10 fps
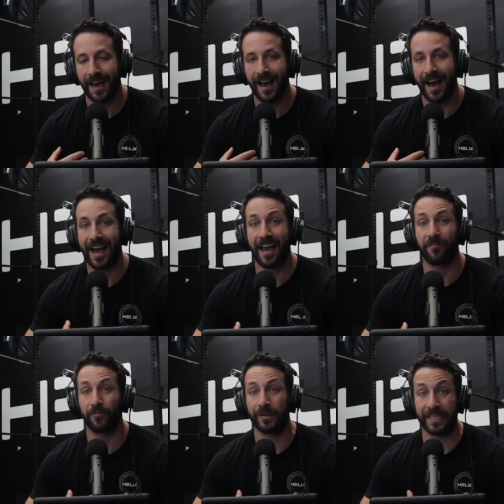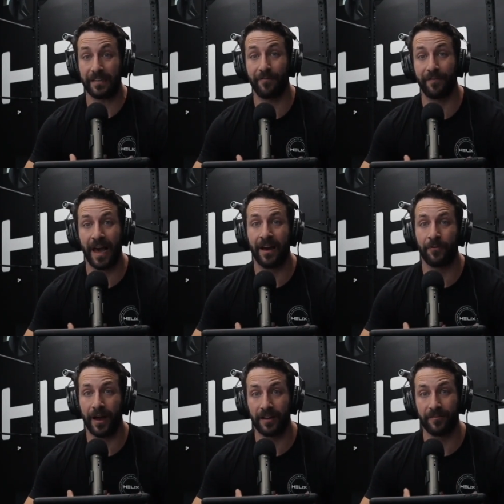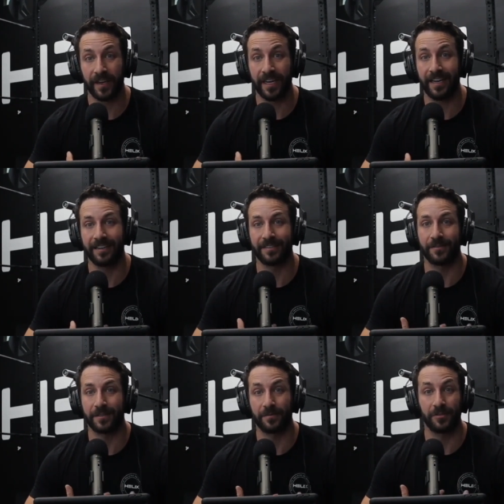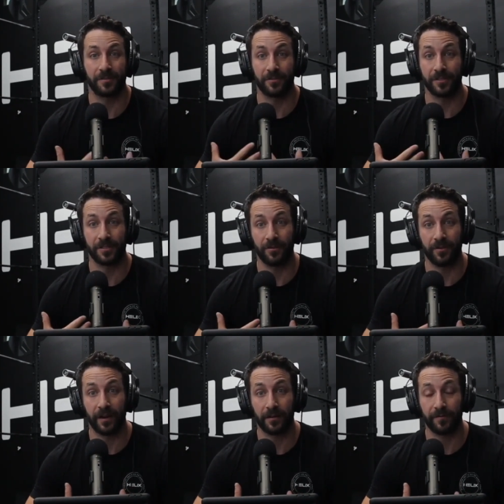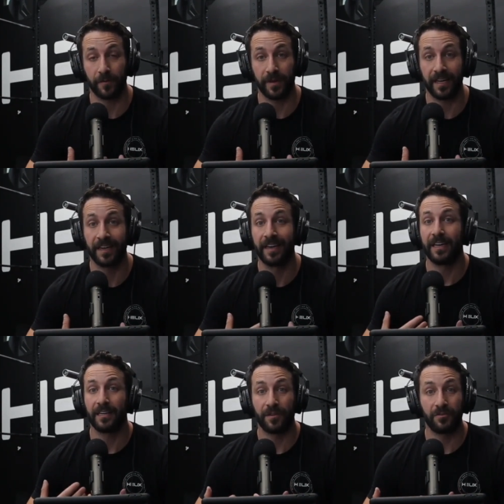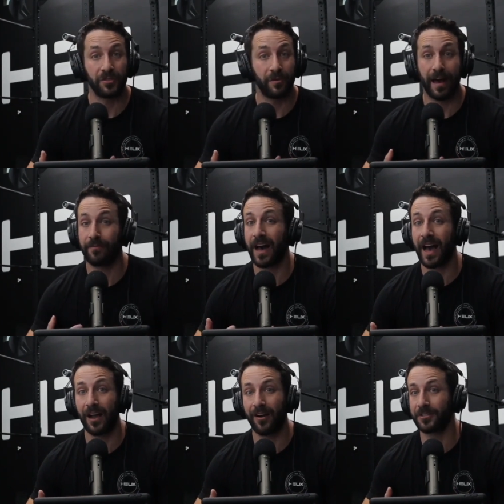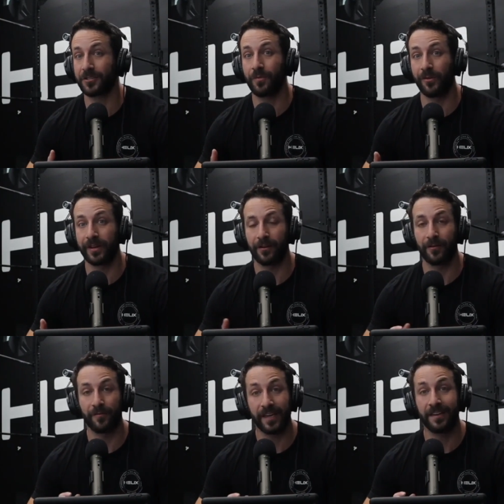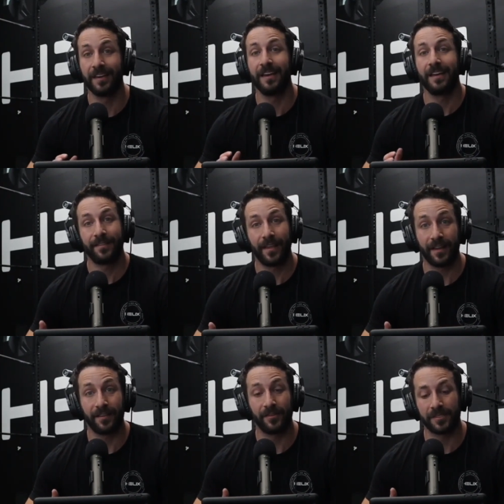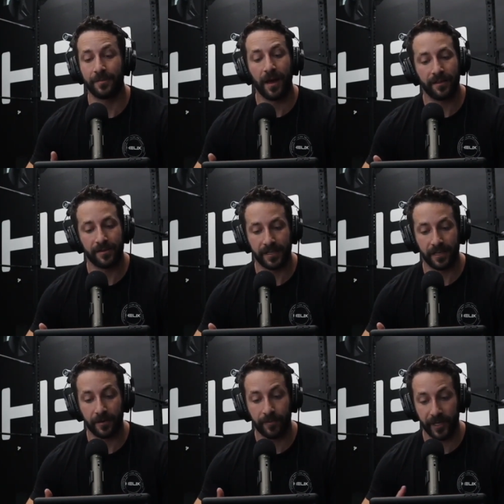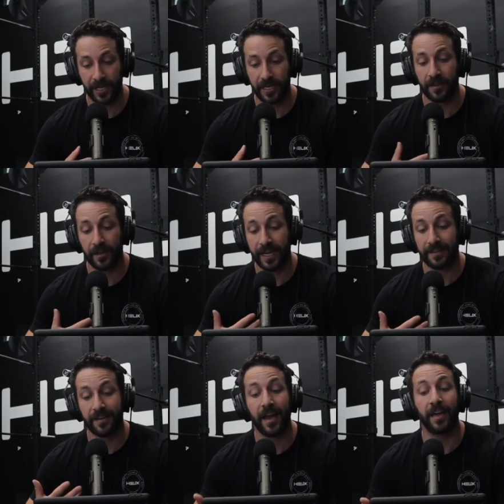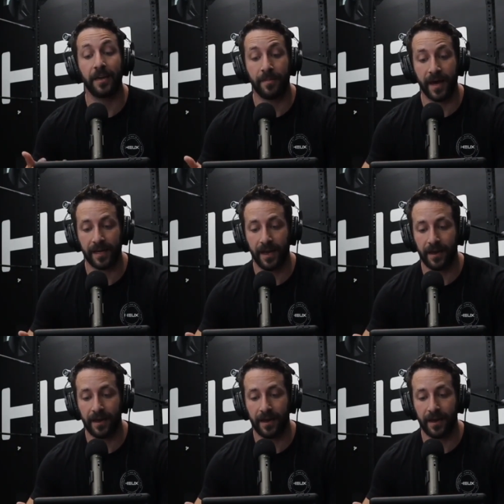I have really flat, wide feet, and so some shoes are just too narrow for me. If you do have a high arch or more narrow feet, then there's some others that could be good, like the Nike Metcon.